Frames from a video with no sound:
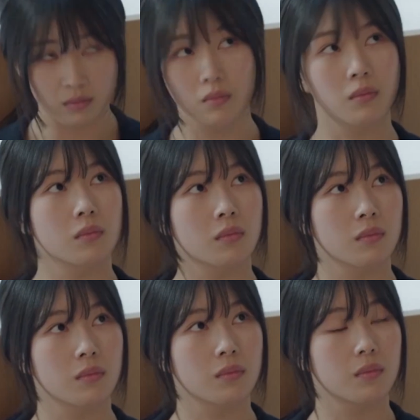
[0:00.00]

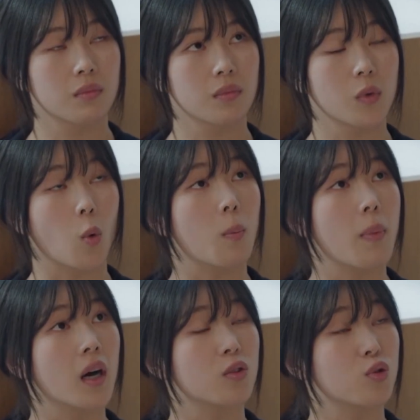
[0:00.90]
Recently, Soo-jong had
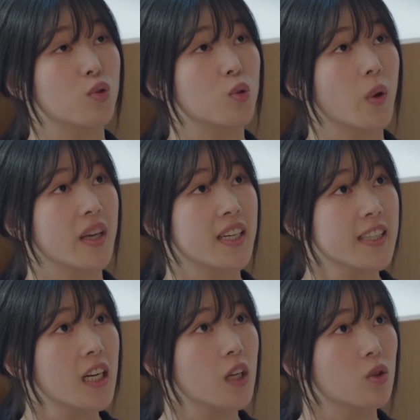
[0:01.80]
visited the
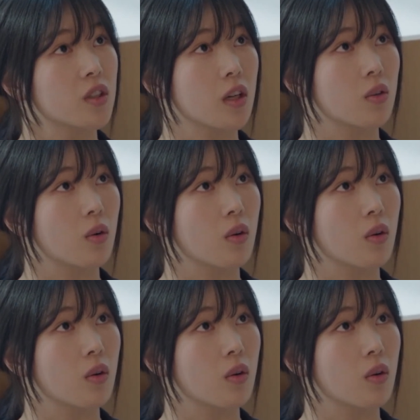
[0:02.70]
hospital due to a wrist